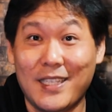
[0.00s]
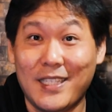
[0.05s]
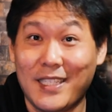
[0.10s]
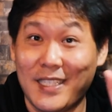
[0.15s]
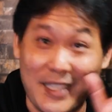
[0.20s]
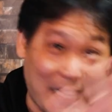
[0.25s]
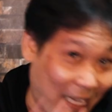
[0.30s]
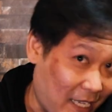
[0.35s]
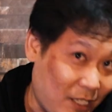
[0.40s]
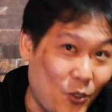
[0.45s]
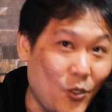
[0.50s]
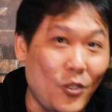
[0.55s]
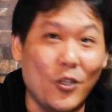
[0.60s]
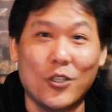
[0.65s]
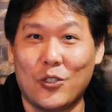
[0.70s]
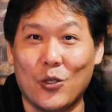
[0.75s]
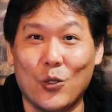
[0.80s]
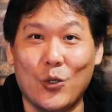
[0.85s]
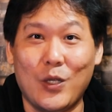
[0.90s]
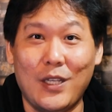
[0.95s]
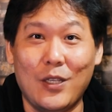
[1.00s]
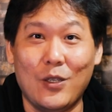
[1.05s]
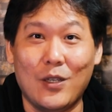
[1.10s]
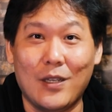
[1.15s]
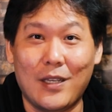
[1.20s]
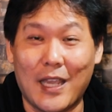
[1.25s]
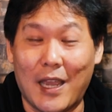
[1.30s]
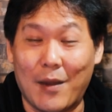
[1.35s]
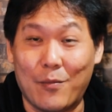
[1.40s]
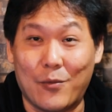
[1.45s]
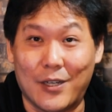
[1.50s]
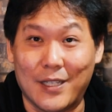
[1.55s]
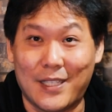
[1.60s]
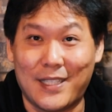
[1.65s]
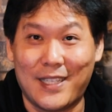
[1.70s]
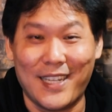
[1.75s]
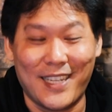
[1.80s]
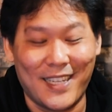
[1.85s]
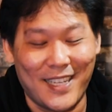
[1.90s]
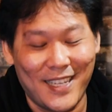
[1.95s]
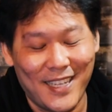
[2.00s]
stick to your Sony cameras.